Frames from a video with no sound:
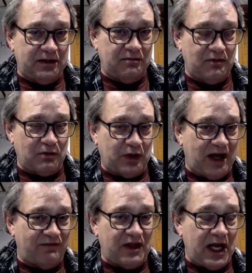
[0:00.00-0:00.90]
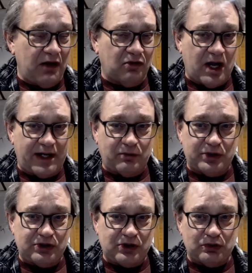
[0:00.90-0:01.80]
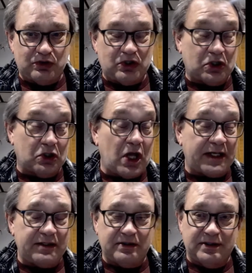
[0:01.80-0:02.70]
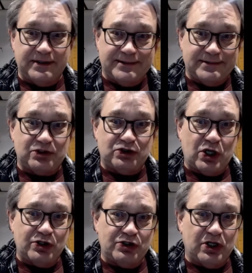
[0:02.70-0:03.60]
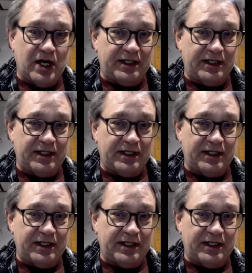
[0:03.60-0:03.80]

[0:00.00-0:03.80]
then we have the L line, which goes to the light, the charge light.